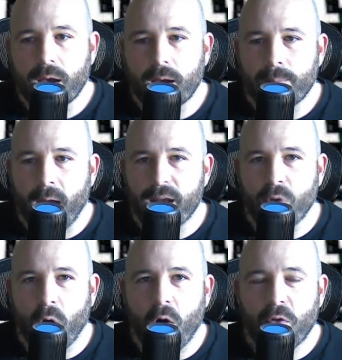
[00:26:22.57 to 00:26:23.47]
Out
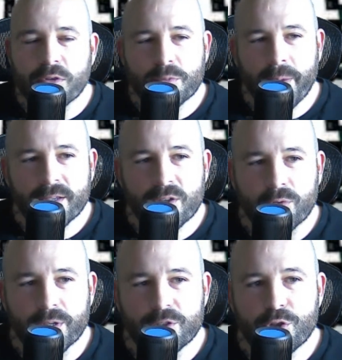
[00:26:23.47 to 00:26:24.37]
of all those picks,
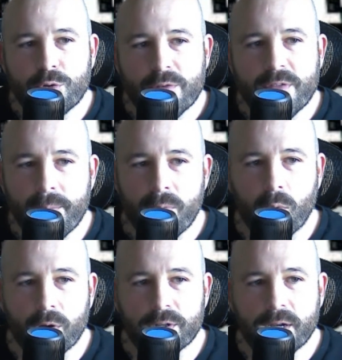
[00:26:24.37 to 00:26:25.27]
only 2 of them
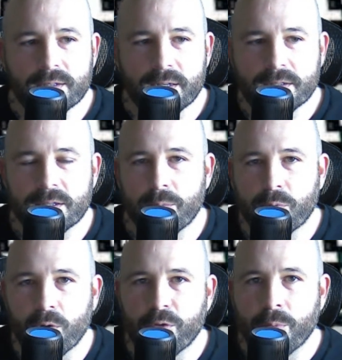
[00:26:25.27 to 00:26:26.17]
were inducted into the
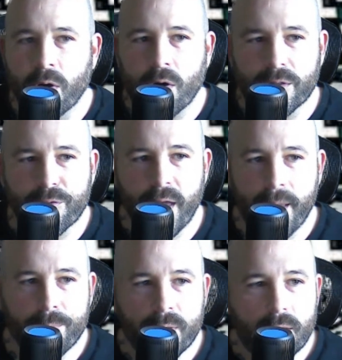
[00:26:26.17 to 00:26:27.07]
Pro Football Hall of Fame.